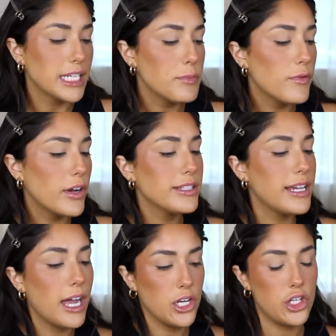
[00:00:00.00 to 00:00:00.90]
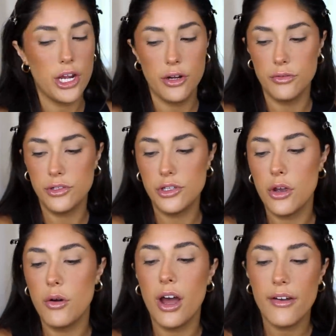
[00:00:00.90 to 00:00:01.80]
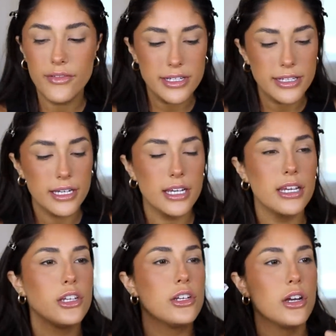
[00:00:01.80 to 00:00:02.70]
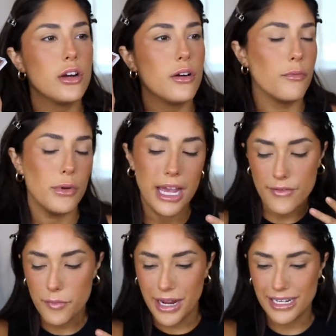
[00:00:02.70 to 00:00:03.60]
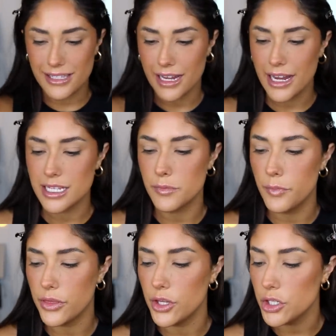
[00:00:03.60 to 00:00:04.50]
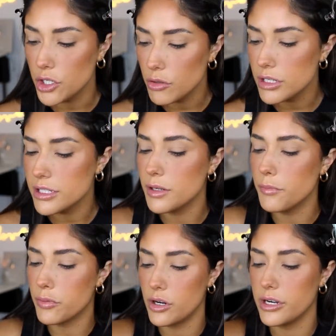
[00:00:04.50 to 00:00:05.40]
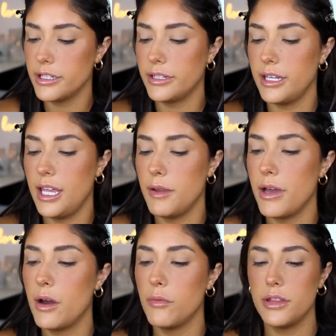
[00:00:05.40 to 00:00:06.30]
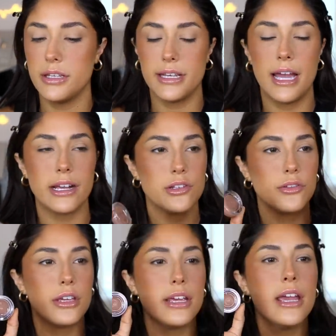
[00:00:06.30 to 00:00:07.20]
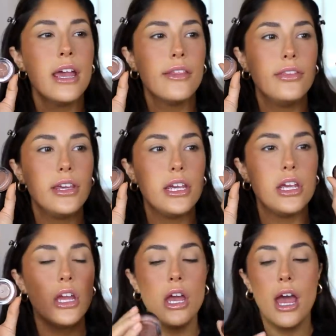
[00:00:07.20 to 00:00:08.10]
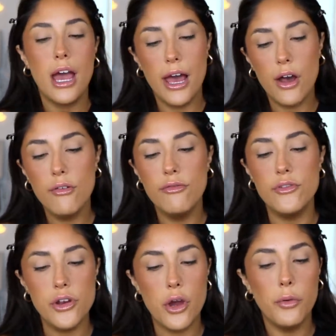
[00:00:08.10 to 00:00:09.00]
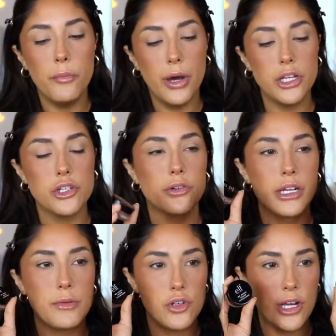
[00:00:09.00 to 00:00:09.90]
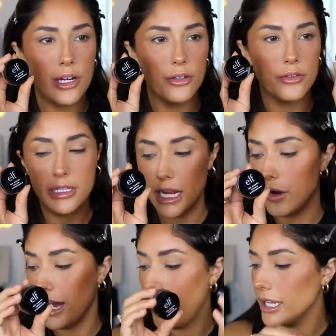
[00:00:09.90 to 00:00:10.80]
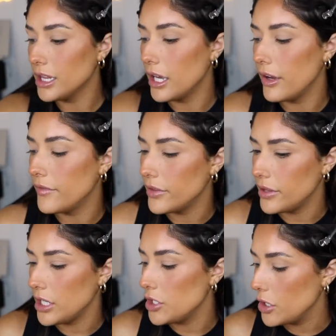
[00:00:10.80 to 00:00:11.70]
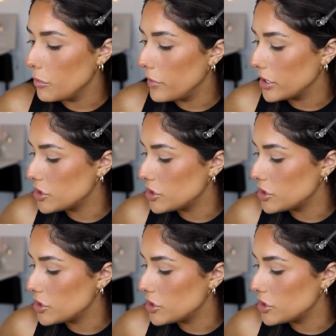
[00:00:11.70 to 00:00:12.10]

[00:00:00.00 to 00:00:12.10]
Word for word: Let's move on to eyeshadow. So obviously, you know, we have the bite size, but the newest product that they came out with is actually the e.l.f. No Budge Cream Shadows. Now, I love the No Budge